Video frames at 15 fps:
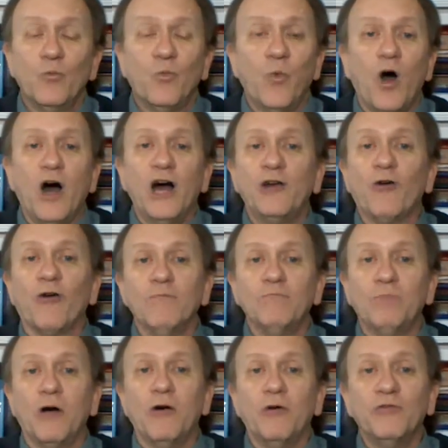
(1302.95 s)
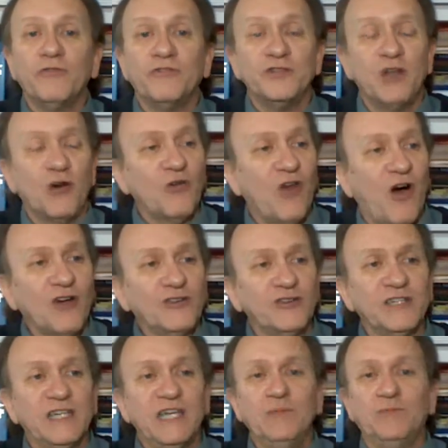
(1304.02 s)
One or both no
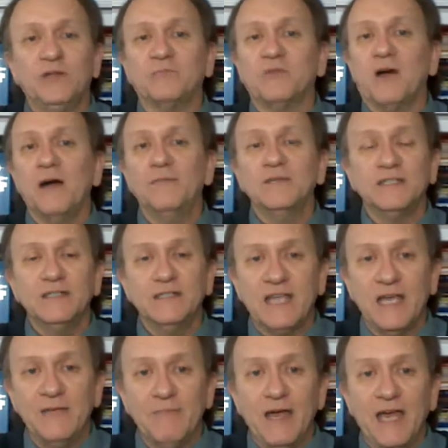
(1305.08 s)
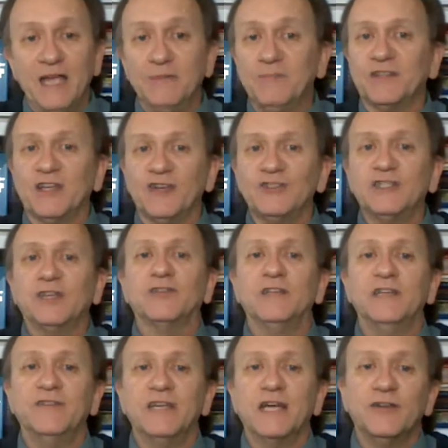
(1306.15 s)
longer keep the promises they made, but they're still
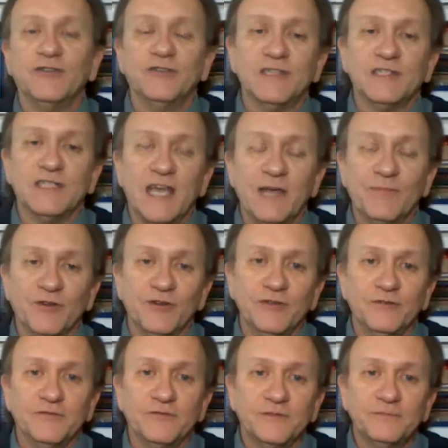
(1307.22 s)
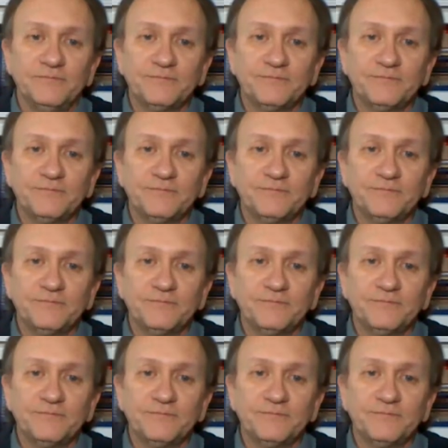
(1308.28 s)
living under the same roof.